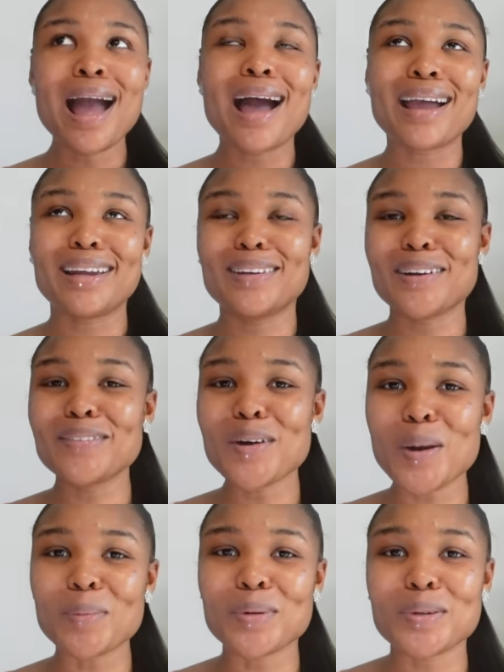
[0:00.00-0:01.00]
I love
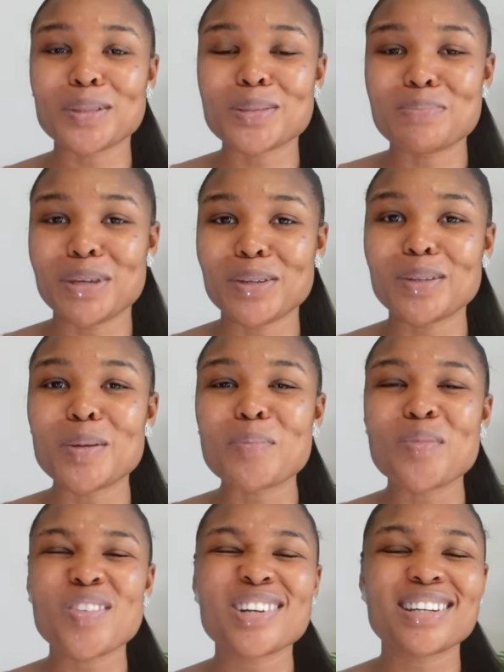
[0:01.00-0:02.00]
home-cooked meal
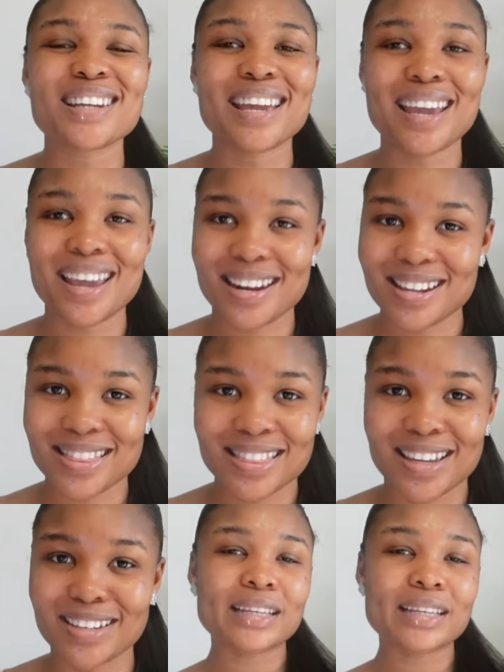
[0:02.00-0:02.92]
more than anything.